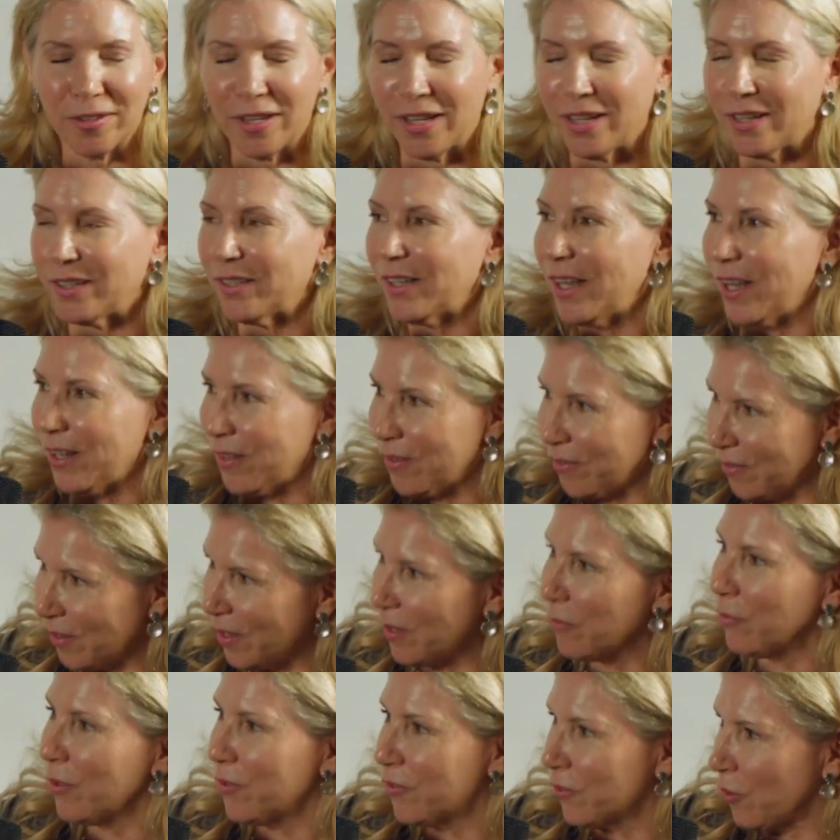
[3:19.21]
And
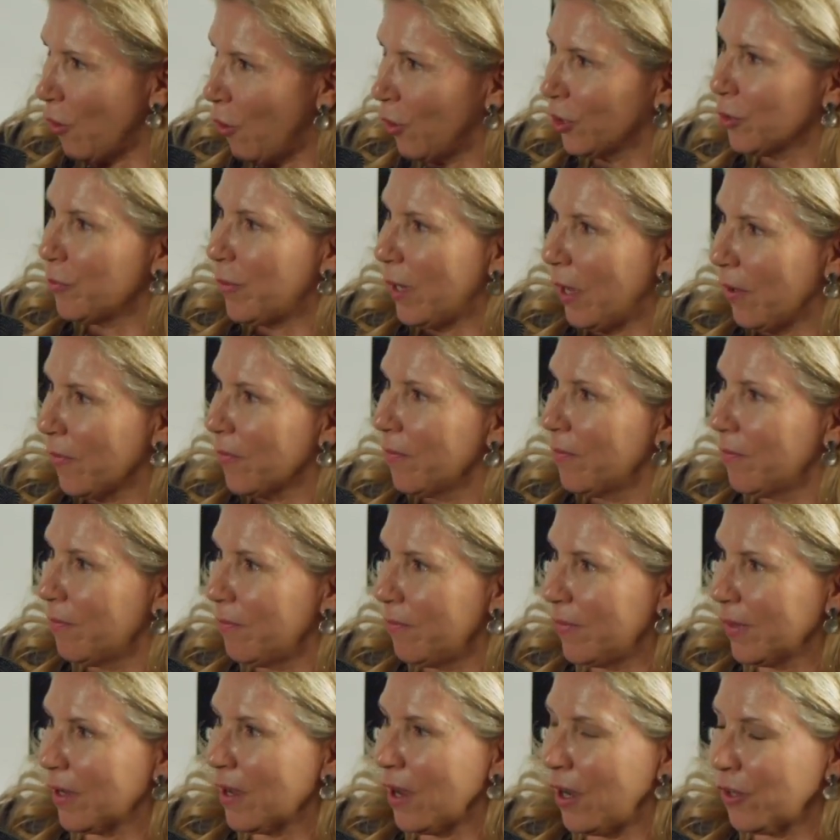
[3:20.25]
it was all about
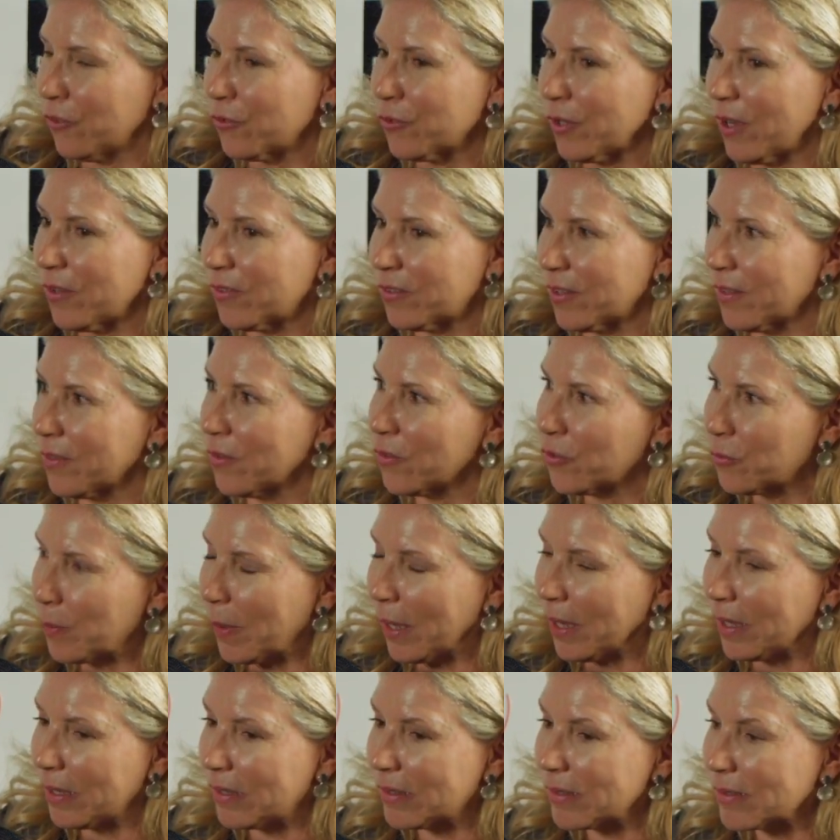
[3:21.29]
the contrast in the
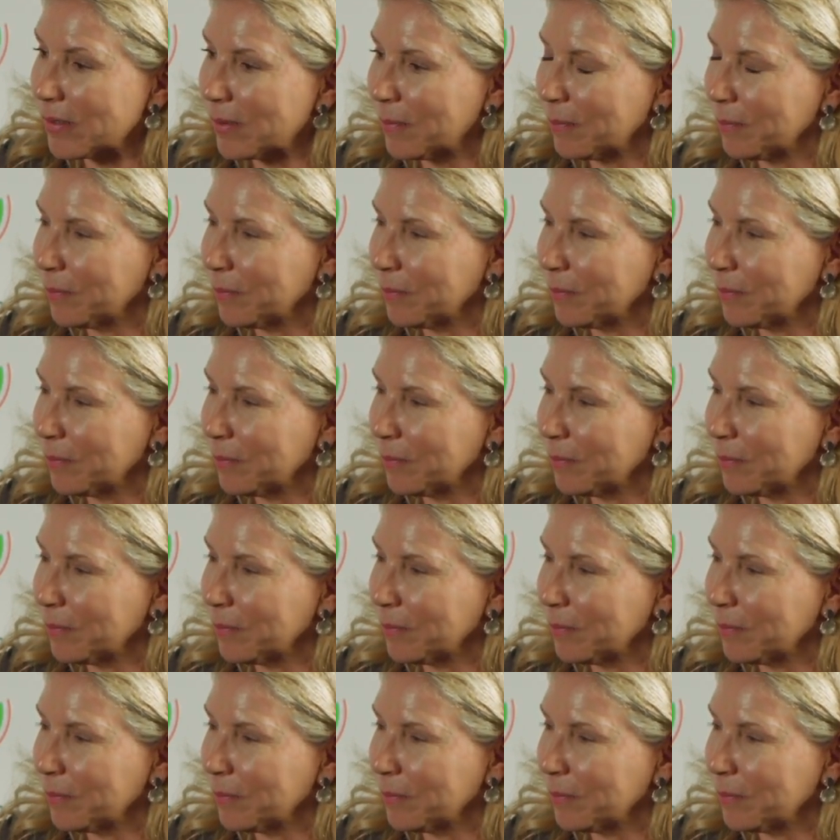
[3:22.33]
space.